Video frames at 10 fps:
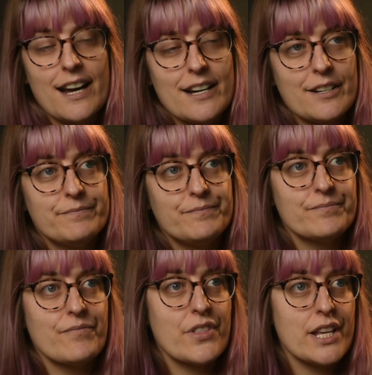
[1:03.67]
The
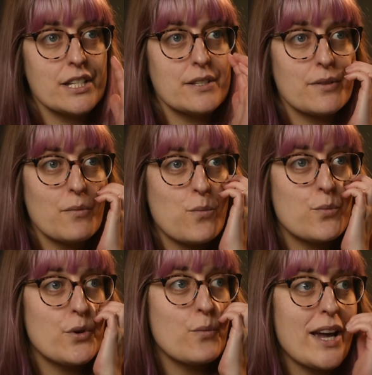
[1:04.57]

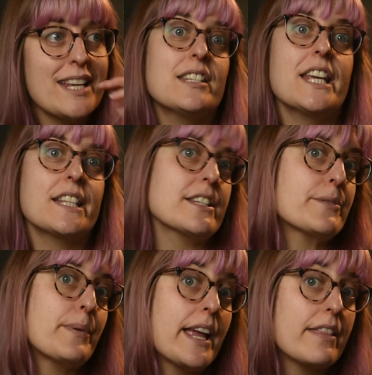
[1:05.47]
weightings are
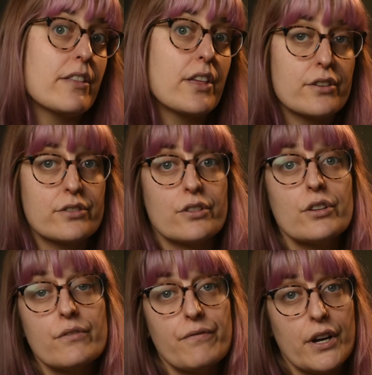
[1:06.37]
split that those
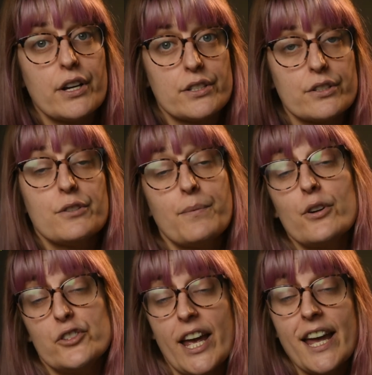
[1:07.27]
first two
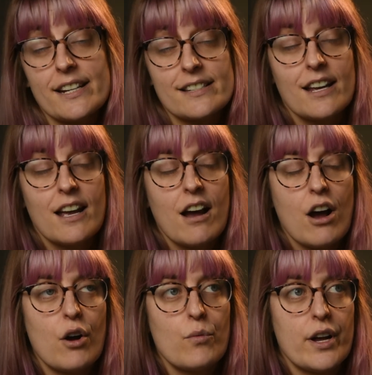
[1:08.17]
projects
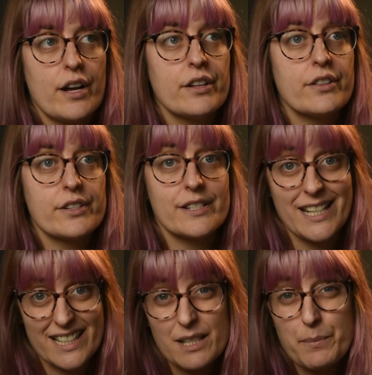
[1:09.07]
are worth
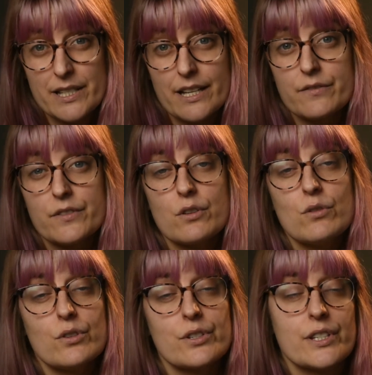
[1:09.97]
60% of the
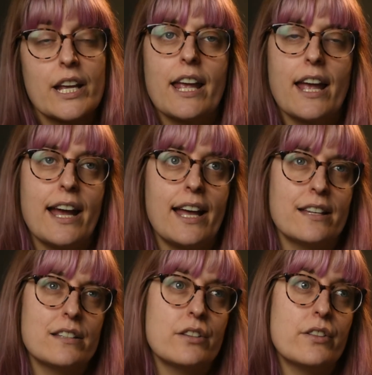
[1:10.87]
course,
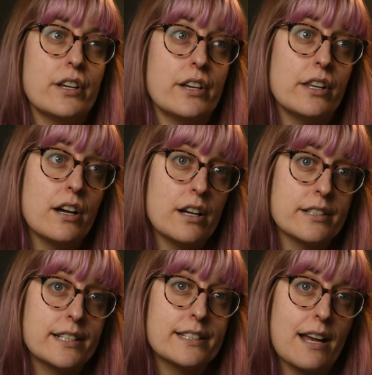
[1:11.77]
and the
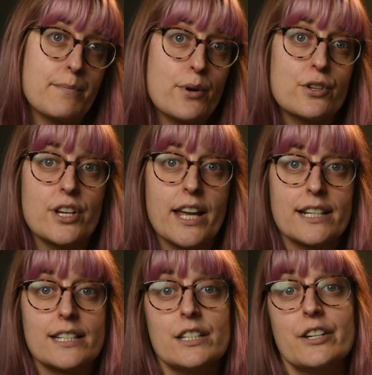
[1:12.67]
last exam
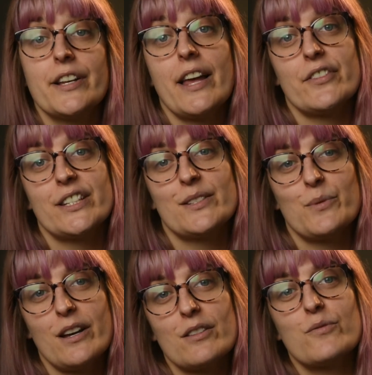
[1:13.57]
project in year 11 is
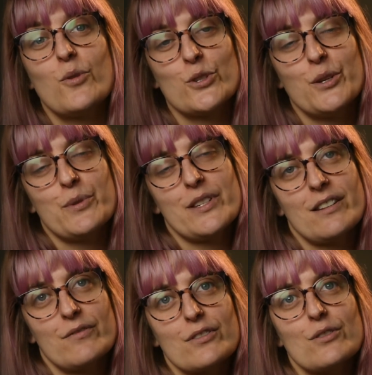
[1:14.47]
worth
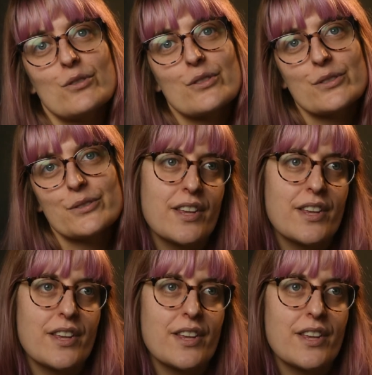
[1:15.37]
40% of the course.